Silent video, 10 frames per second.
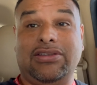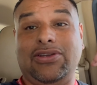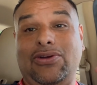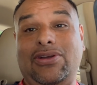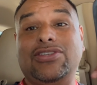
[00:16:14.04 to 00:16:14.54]

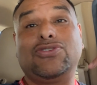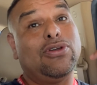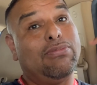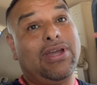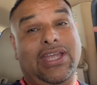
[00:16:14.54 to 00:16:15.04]
so, and so
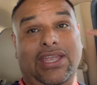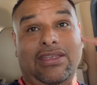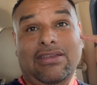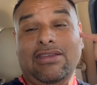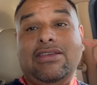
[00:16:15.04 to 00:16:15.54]
am I.
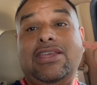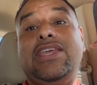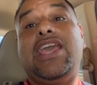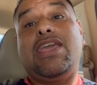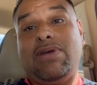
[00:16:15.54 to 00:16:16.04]

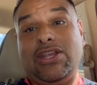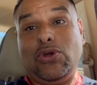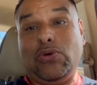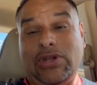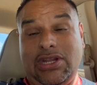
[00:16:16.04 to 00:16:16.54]
He ate my
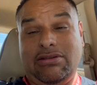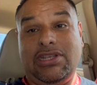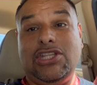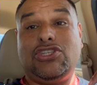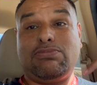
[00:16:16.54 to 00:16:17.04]

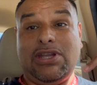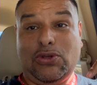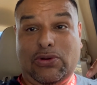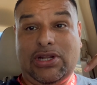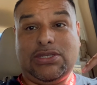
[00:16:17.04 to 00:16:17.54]
donut. He took my
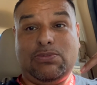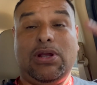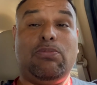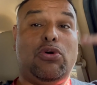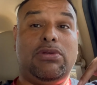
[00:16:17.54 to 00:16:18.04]
donut this
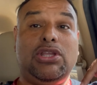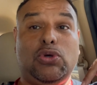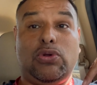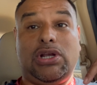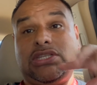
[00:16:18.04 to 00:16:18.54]
morning. I bought me a
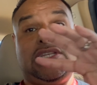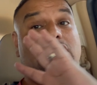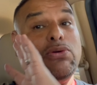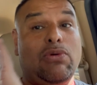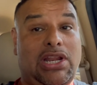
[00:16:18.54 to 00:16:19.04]
donut because he
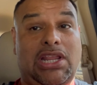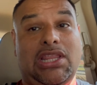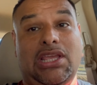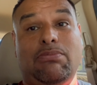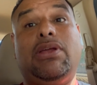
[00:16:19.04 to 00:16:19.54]
didn't want
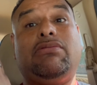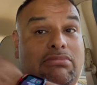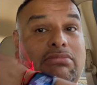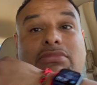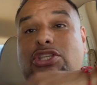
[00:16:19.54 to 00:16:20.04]
anything, but
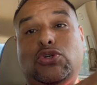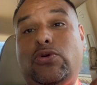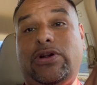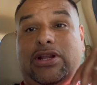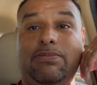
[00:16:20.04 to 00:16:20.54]

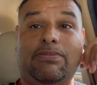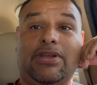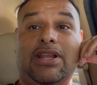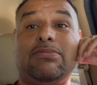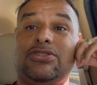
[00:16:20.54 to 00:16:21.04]
tore it up when I'm